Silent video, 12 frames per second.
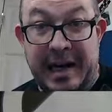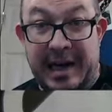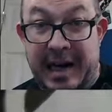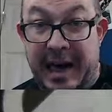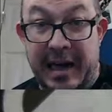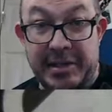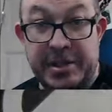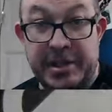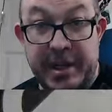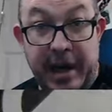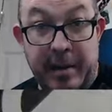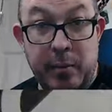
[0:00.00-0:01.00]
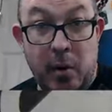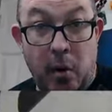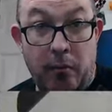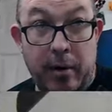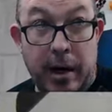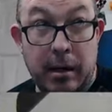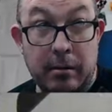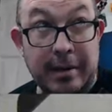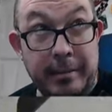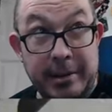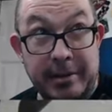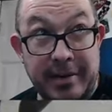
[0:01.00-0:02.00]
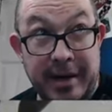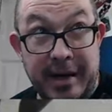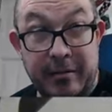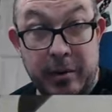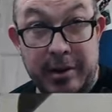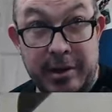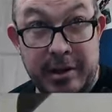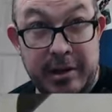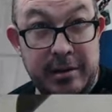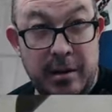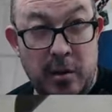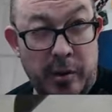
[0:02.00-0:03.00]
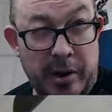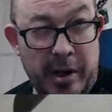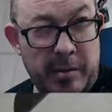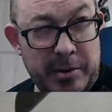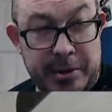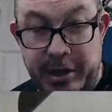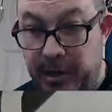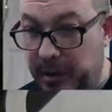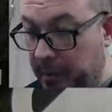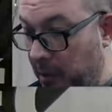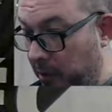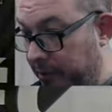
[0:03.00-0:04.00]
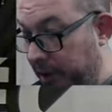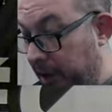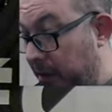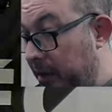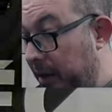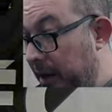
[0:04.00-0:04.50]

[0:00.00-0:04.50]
an XDA profile, and I believe I have one in an OEM or Cherry profile.